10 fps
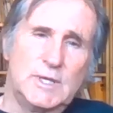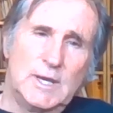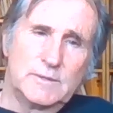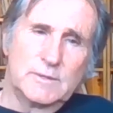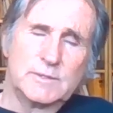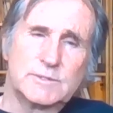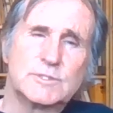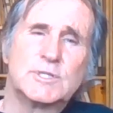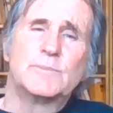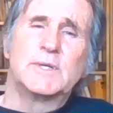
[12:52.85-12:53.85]
The other is
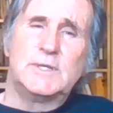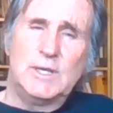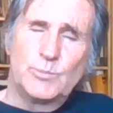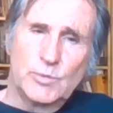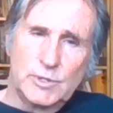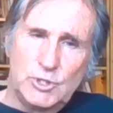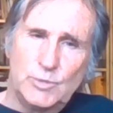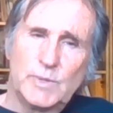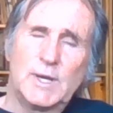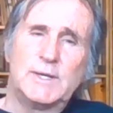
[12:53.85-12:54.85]
there's something deeper in
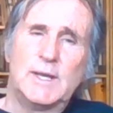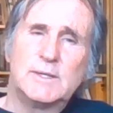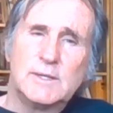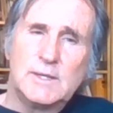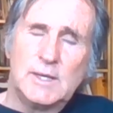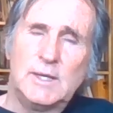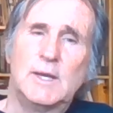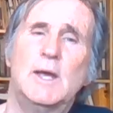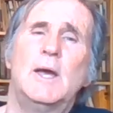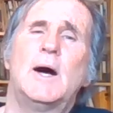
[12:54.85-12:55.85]
human identity
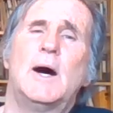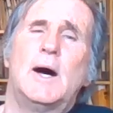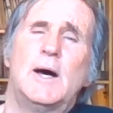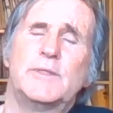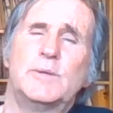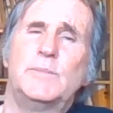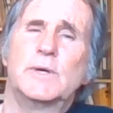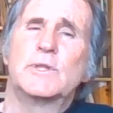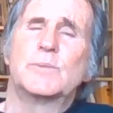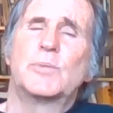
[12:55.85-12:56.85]
than
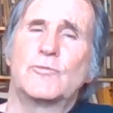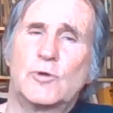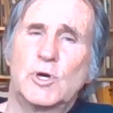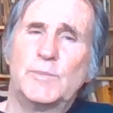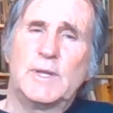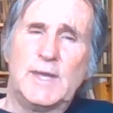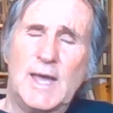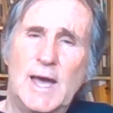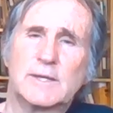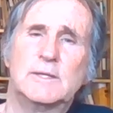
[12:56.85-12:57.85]
merely the performing, the
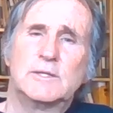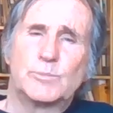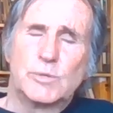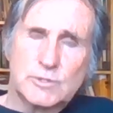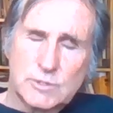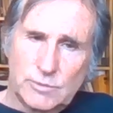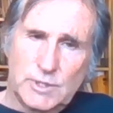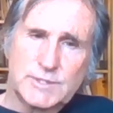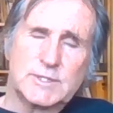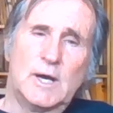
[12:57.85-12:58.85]
acting, the
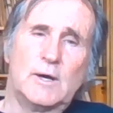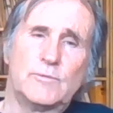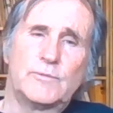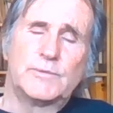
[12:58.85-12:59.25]
persona self.